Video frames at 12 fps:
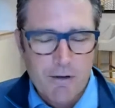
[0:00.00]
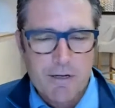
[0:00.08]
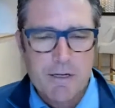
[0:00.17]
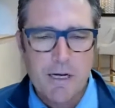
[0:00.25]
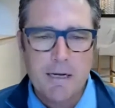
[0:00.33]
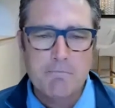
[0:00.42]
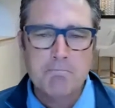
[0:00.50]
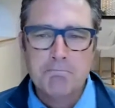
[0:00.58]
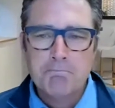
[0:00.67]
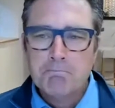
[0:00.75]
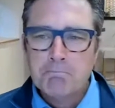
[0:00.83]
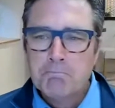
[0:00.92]
time.
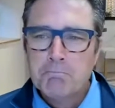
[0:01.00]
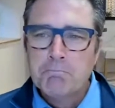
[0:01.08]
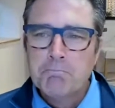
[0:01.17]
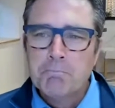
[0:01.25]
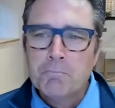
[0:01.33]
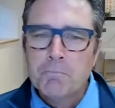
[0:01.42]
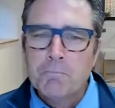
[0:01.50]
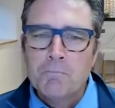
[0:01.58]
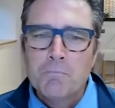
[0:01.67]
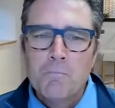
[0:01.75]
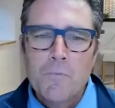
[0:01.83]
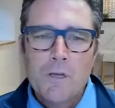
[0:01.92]

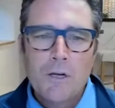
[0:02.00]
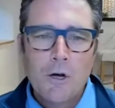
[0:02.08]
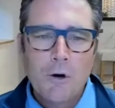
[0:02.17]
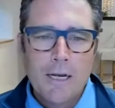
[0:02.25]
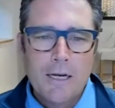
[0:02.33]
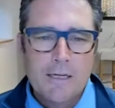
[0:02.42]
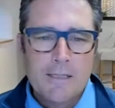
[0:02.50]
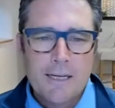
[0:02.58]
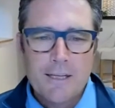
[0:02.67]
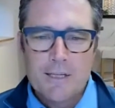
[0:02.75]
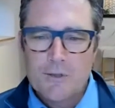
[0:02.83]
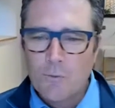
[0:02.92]
You know, I tell you
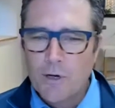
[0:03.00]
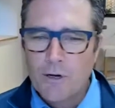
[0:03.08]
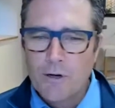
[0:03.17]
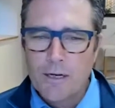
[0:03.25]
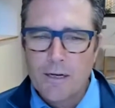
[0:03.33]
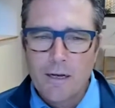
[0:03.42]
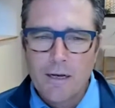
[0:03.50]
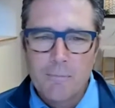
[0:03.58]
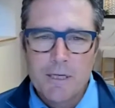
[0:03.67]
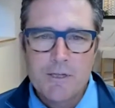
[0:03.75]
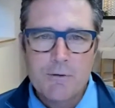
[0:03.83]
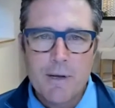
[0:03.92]
this, we're
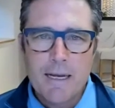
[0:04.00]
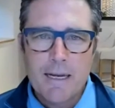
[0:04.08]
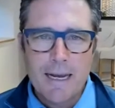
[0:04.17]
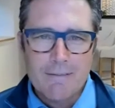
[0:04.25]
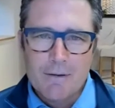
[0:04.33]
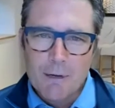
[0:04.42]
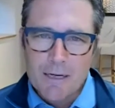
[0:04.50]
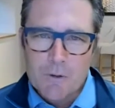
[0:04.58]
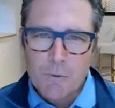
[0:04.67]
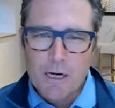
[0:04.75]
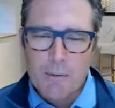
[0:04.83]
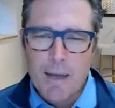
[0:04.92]
in Jamaica, everybody's
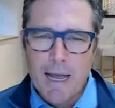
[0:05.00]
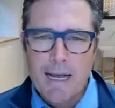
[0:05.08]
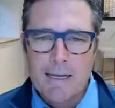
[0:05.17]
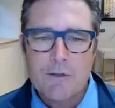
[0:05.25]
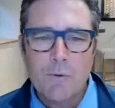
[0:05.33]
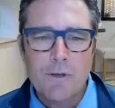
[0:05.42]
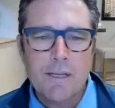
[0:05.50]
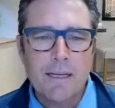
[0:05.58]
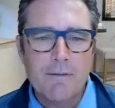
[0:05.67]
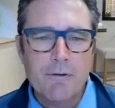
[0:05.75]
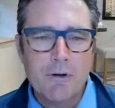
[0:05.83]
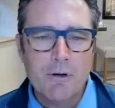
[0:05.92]
wearing masks. One thing,
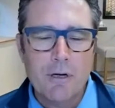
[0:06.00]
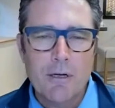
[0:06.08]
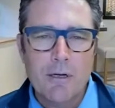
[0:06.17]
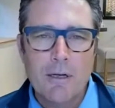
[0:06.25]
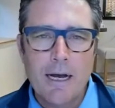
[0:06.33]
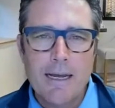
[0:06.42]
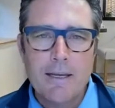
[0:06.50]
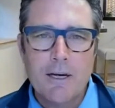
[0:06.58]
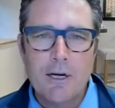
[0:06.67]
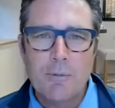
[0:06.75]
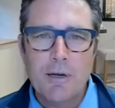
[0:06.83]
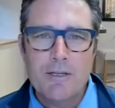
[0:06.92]
if you're an
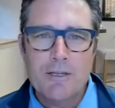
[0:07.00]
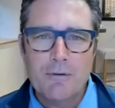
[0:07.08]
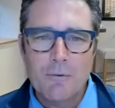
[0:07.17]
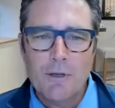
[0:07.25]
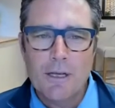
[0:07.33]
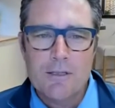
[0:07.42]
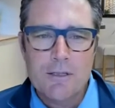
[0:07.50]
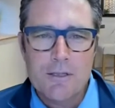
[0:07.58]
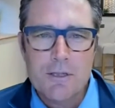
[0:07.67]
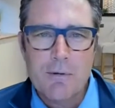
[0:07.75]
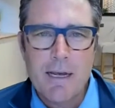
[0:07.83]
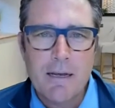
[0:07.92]
EyeCare patient with us in
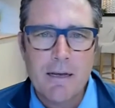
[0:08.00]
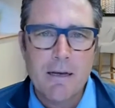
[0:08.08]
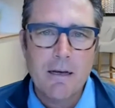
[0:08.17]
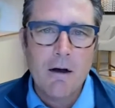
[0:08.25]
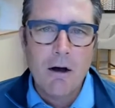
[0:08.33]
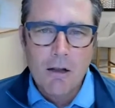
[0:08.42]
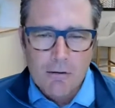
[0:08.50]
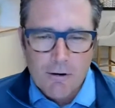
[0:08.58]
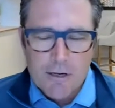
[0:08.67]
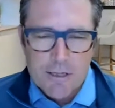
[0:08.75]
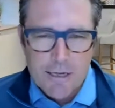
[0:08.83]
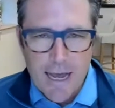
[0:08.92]
Jamaica, all of our
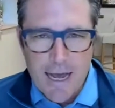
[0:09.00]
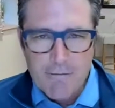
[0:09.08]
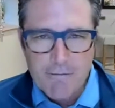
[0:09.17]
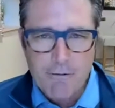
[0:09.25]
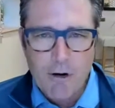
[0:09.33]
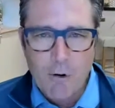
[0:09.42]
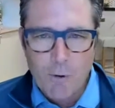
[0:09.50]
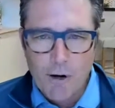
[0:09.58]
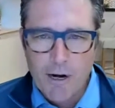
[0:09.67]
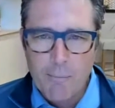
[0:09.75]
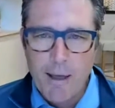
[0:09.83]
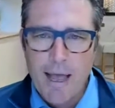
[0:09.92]
staff are
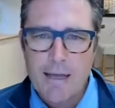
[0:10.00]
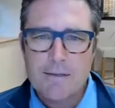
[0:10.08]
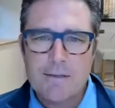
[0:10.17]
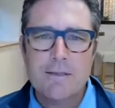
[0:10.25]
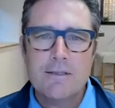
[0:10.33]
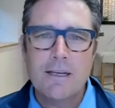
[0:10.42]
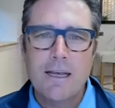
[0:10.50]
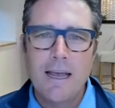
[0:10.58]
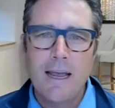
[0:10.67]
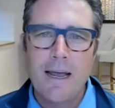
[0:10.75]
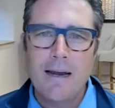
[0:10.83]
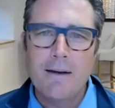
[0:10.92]
wearing masks,
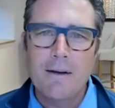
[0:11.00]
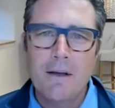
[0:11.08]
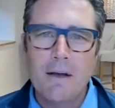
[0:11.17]
and